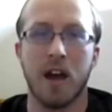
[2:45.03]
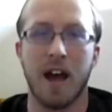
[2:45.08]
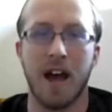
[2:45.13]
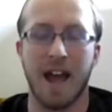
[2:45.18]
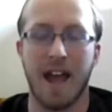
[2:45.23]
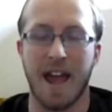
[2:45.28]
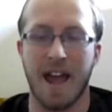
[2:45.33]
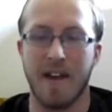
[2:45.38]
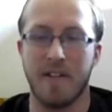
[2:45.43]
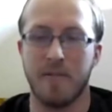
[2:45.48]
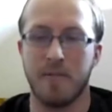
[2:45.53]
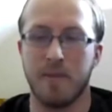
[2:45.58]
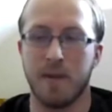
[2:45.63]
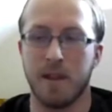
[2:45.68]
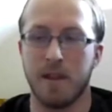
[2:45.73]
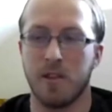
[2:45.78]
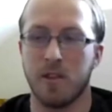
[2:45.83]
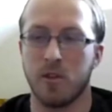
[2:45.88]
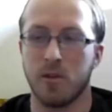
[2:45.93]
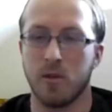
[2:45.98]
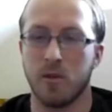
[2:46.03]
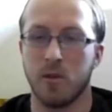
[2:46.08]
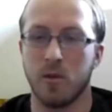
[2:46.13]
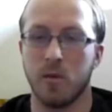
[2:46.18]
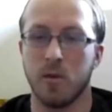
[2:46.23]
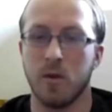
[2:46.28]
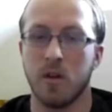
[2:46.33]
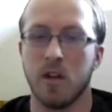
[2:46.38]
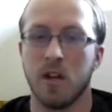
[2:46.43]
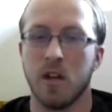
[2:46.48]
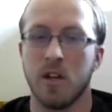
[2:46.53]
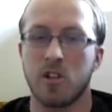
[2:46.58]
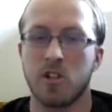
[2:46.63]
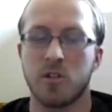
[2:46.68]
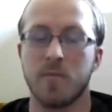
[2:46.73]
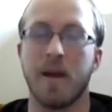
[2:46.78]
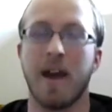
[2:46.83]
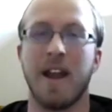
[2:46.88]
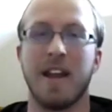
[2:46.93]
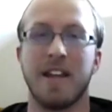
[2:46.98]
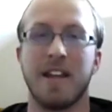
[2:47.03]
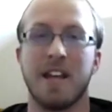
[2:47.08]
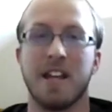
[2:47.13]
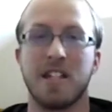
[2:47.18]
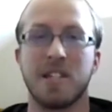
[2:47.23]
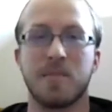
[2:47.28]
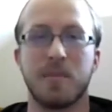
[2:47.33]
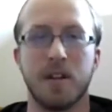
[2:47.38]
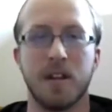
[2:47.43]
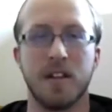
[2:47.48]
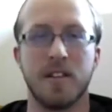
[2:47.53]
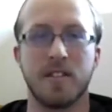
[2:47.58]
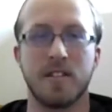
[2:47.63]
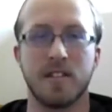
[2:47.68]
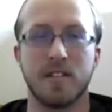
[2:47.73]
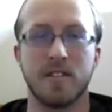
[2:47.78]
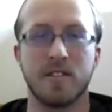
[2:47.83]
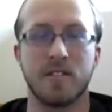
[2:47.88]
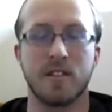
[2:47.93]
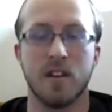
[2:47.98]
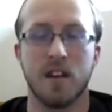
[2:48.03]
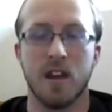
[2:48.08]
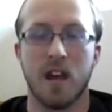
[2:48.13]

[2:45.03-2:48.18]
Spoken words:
I have been through traumatic experiences.